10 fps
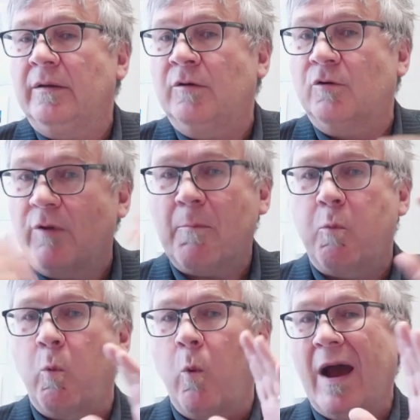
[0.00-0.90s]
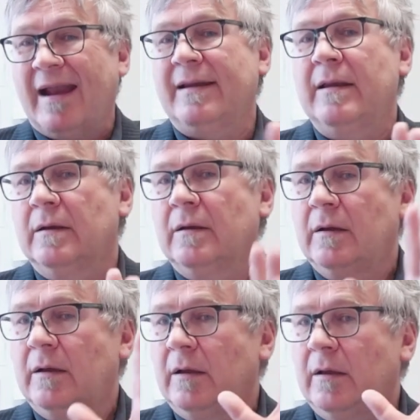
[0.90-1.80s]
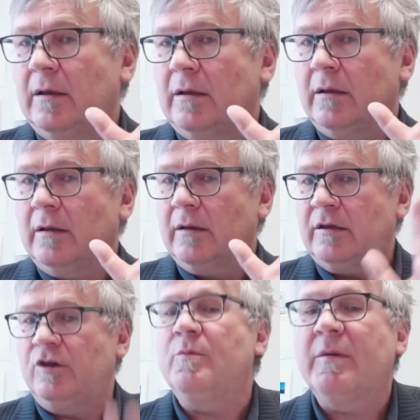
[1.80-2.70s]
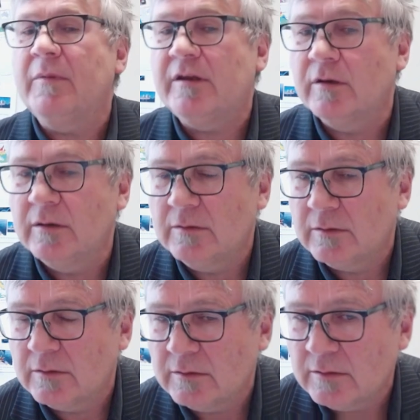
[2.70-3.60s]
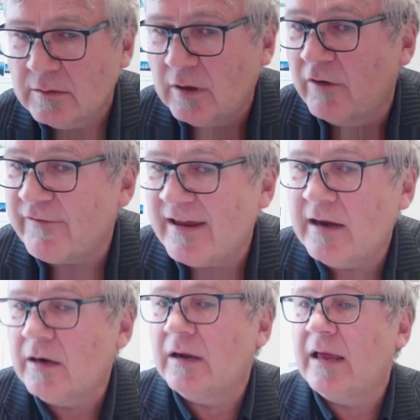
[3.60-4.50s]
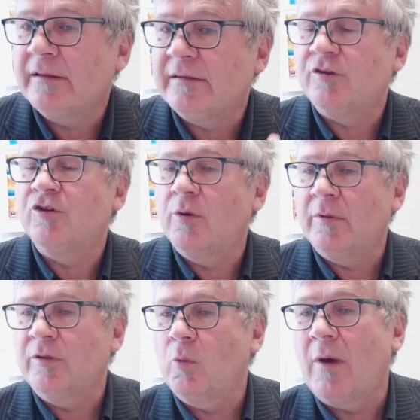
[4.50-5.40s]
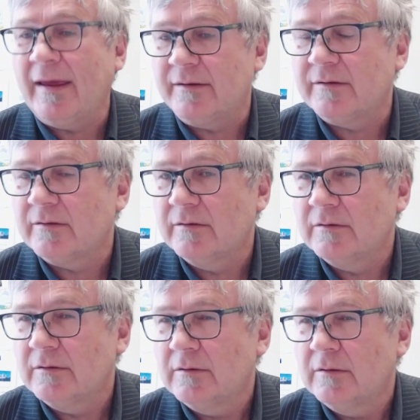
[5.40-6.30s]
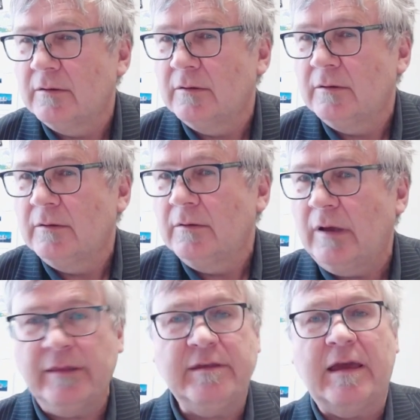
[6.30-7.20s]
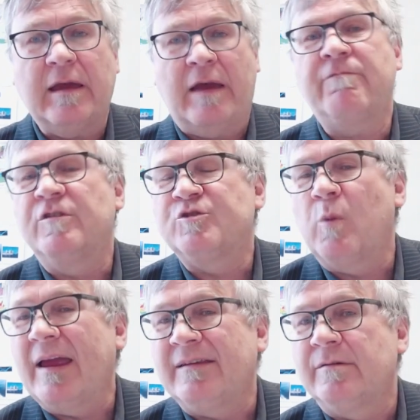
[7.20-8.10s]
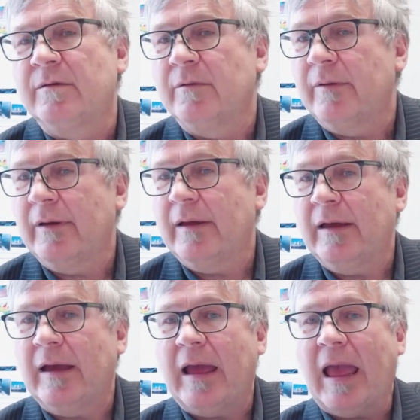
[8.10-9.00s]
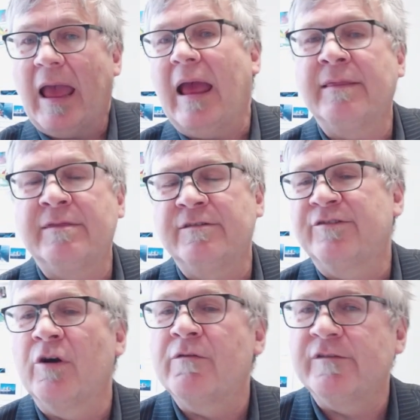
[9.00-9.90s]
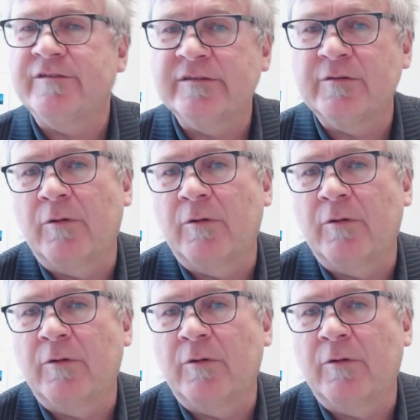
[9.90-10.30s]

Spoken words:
You grab 1 cubic meter of air and determine the weight. And the average weight at the surface is